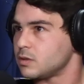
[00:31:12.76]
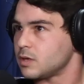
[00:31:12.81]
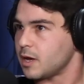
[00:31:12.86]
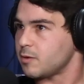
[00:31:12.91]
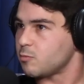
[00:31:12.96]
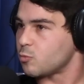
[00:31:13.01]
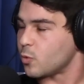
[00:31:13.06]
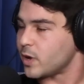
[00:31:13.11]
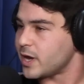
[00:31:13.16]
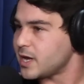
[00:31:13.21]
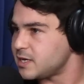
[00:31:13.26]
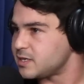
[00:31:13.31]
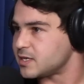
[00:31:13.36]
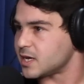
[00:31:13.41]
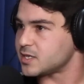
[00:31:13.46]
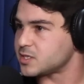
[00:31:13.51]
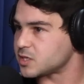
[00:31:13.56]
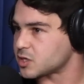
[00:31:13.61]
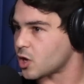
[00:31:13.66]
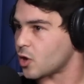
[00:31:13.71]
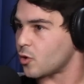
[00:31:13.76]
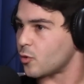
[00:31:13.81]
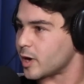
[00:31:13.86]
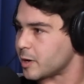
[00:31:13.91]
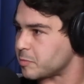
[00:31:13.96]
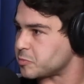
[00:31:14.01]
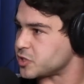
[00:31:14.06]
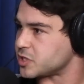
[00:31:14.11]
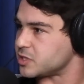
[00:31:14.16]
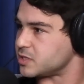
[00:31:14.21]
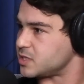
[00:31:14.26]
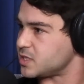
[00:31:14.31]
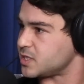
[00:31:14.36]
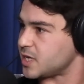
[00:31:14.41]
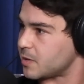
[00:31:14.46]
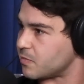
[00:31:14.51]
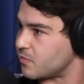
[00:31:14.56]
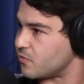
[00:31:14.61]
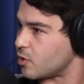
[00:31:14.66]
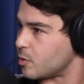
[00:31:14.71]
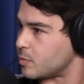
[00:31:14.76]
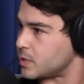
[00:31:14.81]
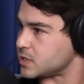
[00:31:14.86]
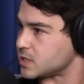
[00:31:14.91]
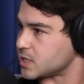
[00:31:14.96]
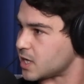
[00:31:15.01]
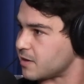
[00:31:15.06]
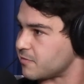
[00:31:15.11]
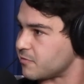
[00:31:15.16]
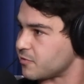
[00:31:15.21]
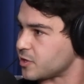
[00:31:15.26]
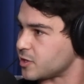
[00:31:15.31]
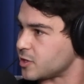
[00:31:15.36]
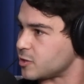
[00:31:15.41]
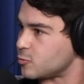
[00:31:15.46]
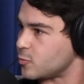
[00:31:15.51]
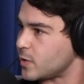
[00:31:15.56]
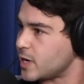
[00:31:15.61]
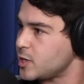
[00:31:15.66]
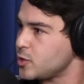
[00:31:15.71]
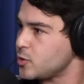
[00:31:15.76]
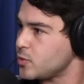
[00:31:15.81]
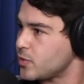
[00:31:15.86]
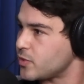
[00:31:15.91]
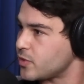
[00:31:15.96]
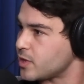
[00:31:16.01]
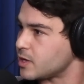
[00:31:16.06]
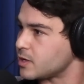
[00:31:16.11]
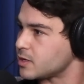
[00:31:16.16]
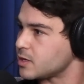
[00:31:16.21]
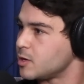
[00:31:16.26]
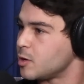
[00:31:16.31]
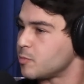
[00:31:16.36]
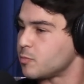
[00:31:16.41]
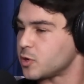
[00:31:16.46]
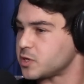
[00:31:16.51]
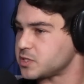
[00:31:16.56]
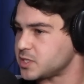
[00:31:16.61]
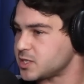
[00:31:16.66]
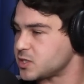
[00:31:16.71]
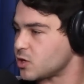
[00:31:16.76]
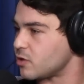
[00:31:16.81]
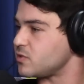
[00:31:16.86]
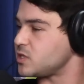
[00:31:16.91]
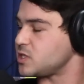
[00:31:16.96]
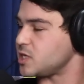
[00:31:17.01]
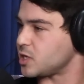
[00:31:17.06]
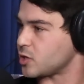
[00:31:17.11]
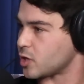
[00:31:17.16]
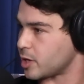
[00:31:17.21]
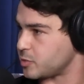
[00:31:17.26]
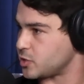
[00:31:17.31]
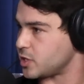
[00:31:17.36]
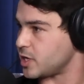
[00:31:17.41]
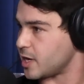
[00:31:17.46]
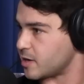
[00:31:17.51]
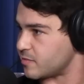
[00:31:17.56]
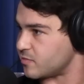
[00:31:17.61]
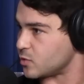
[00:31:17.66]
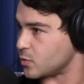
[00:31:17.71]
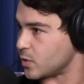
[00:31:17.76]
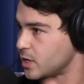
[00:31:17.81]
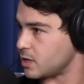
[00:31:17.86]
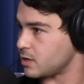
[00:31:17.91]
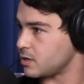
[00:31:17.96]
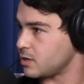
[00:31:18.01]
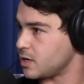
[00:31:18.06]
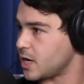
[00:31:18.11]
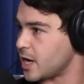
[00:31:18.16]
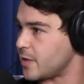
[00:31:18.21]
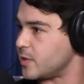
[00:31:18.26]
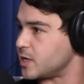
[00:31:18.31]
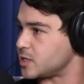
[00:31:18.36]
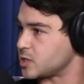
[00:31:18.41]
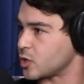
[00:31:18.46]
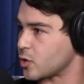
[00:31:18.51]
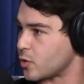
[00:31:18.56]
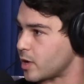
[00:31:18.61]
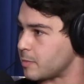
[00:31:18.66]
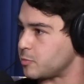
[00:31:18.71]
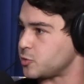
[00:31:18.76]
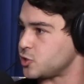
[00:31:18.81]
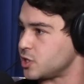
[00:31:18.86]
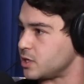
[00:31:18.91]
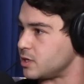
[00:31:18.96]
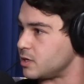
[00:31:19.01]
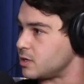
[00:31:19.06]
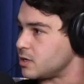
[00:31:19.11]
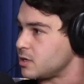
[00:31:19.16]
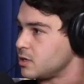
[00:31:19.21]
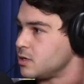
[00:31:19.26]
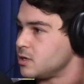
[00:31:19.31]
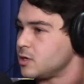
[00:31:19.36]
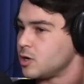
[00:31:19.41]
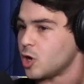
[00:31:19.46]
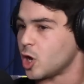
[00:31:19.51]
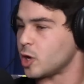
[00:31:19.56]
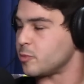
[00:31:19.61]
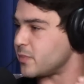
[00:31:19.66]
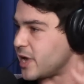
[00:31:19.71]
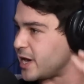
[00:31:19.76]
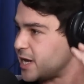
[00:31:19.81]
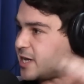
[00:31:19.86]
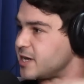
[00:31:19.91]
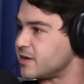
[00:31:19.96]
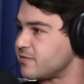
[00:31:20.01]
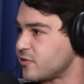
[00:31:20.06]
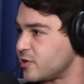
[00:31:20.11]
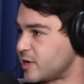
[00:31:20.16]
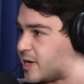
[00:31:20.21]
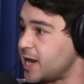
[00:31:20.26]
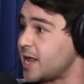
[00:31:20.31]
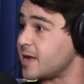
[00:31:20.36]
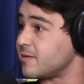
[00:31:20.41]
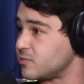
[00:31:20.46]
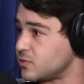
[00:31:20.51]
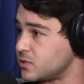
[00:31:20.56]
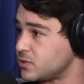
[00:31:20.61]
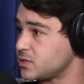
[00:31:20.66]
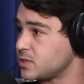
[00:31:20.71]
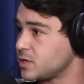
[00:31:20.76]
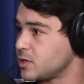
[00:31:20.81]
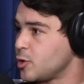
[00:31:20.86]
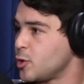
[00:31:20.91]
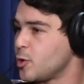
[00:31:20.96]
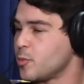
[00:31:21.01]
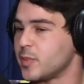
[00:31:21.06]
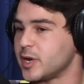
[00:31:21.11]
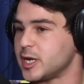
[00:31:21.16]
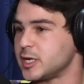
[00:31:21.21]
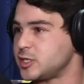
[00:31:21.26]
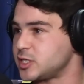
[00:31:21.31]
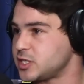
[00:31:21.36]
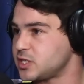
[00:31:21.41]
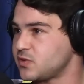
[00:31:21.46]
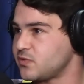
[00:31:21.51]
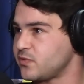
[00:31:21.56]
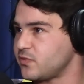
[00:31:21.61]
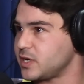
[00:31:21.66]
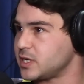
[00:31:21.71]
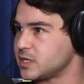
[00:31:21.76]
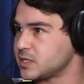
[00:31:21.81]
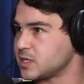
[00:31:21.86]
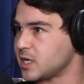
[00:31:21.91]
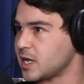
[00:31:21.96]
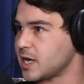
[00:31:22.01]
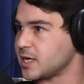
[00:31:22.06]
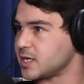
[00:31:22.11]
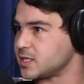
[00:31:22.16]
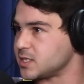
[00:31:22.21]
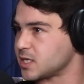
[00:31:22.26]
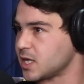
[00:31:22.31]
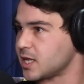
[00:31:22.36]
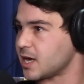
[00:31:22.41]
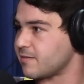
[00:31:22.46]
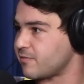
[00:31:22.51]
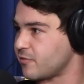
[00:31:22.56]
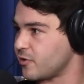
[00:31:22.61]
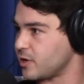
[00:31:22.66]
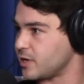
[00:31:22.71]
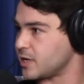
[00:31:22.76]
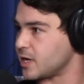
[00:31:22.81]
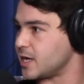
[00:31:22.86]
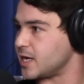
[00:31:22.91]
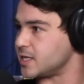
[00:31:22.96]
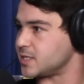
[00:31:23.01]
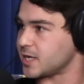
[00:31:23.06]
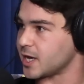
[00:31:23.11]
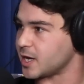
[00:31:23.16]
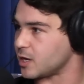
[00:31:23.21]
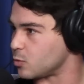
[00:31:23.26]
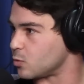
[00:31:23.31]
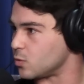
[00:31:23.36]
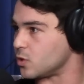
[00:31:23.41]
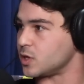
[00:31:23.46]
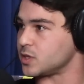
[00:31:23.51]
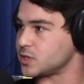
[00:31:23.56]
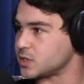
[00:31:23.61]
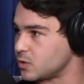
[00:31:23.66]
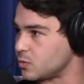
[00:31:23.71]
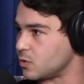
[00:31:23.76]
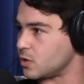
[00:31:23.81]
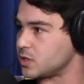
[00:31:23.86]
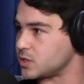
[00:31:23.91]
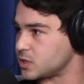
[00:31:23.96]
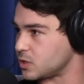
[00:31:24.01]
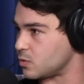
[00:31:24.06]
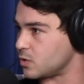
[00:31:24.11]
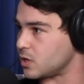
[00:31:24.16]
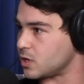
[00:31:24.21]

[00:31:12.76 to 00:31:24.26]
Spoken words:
And where does corruption stem from in South Africa? Where do you think, because there's obviously corruption everywhere, and there's corruption on many different levels, but it just feels like in South Africa, it's getting worse and worse and